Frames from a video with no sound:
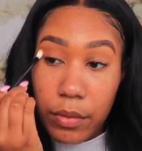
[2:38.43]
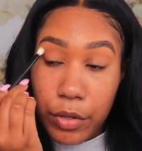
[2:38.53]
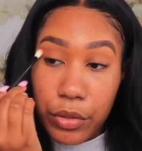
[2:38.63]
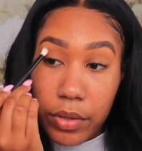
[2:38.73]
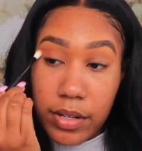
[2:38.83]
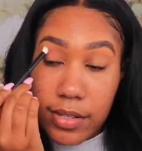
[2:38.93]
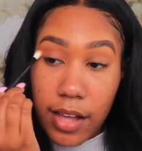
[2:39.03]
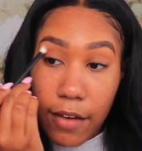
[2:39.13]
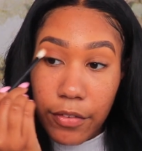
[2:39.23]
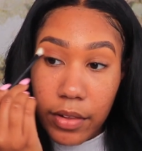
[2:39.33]
We're doing a
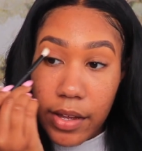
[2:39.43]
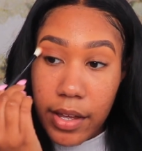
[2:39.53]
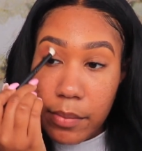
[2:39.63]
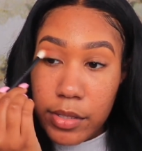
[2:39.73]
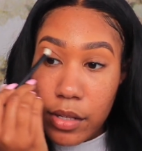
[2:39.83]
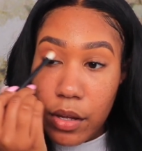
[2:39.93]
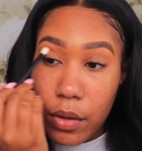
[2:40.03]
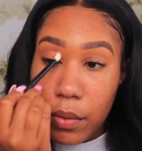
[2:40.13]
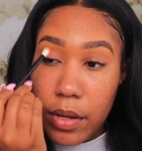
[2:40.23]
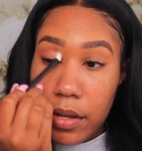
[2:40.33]
soft glam,
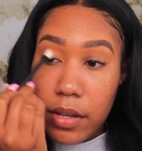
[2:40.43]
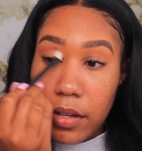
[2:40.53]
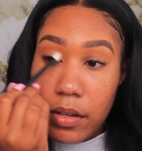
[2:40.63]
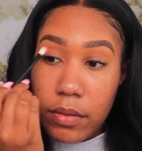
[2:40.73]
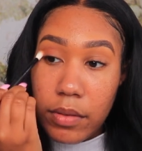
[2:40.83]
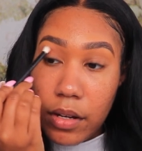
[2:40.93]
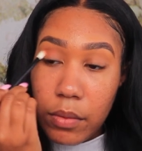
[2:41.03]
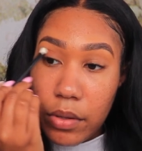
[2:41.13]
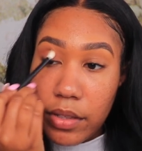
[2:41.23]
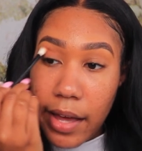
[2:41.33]
so we
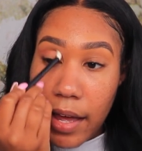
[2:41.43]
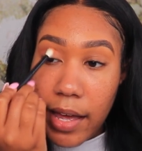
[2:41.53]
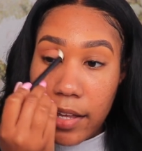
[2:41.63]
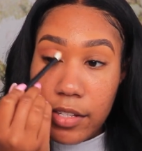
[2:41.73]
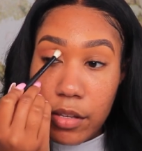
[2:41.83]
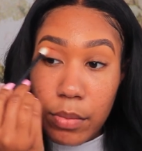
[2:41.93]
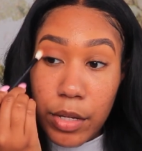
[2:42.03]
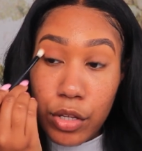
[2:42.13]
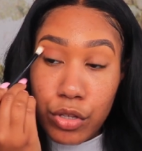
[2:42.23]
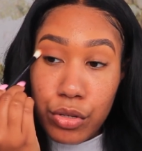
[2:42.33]
don't want the eyes to
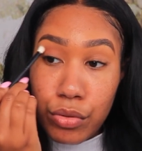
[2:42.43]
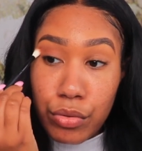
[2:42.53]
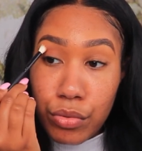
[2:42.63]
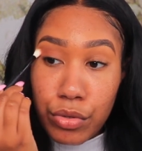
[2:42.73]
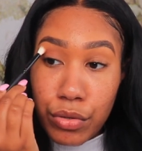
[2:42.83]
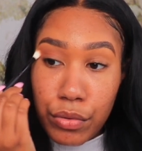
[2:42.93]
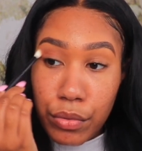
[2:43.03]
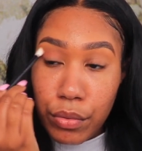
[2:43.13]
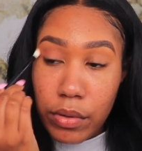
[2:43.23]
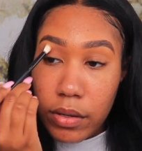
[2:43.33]
be too,
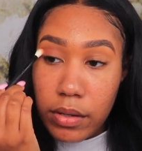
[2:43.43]
too,